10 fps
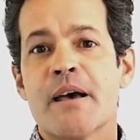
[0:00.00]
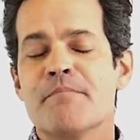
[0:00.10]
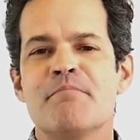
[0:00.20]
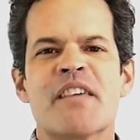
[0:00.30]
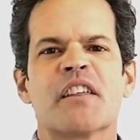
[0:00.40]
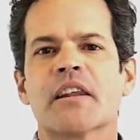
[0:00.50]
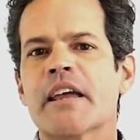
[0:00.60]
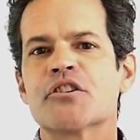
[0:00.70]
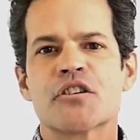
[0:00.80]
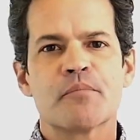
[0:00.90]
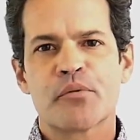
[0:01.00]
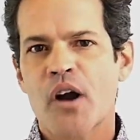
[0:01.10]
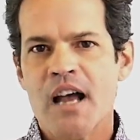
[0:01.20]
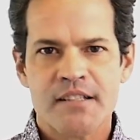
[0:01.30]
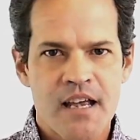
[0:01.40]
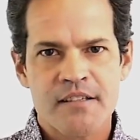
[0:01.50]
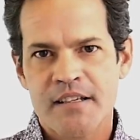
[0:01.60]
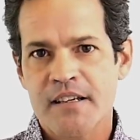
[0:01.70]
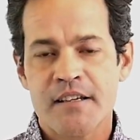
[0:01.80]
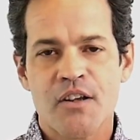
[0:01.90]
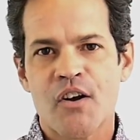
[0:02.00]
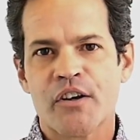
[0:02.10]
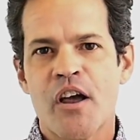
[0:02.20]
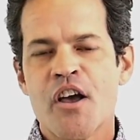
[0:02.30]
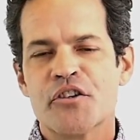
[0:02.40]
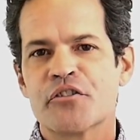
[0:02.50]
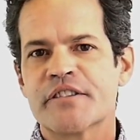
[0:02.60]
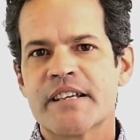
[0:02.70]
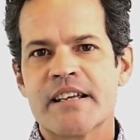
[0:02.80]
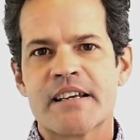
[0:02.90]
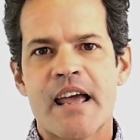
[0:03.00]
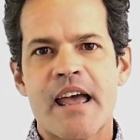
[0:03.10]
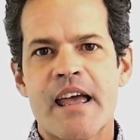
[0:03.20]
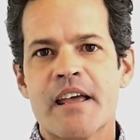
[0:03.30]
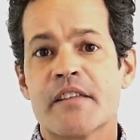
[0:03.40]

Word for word: methylation processes on your DNA,